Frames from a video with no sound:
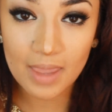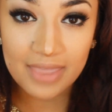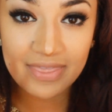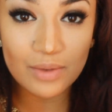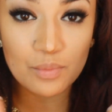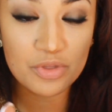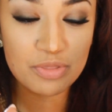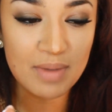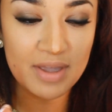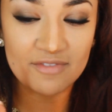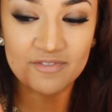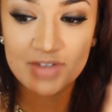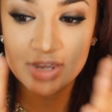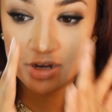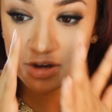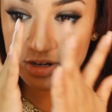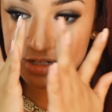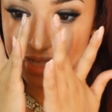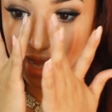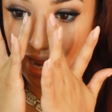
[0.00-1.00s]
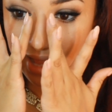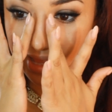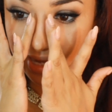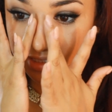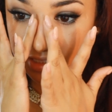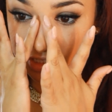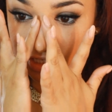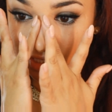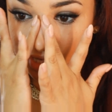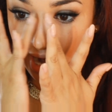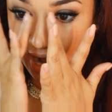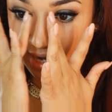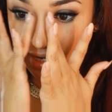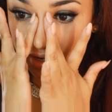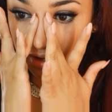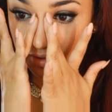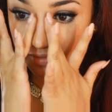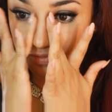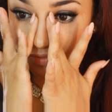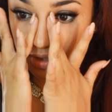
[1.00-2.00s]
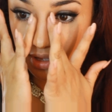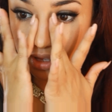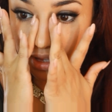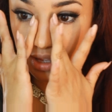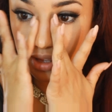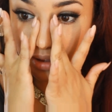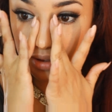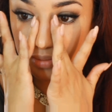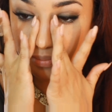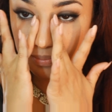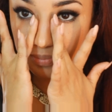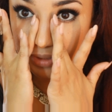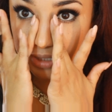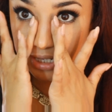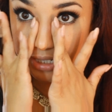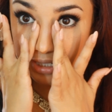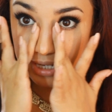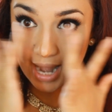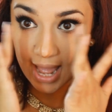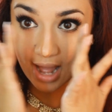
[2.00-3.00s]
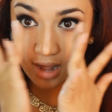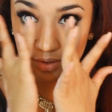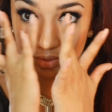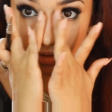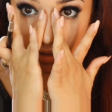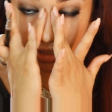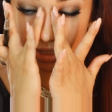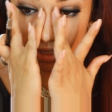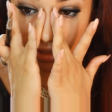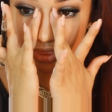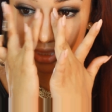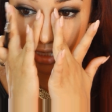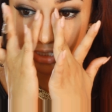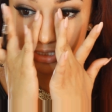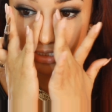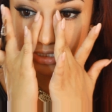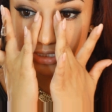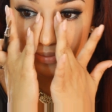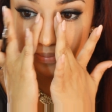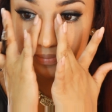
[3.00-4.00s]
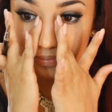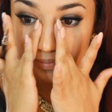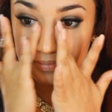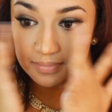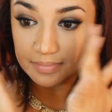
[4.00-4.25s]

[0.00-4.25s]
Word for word: And then with my fingers, I like to just kind of blend it out like this.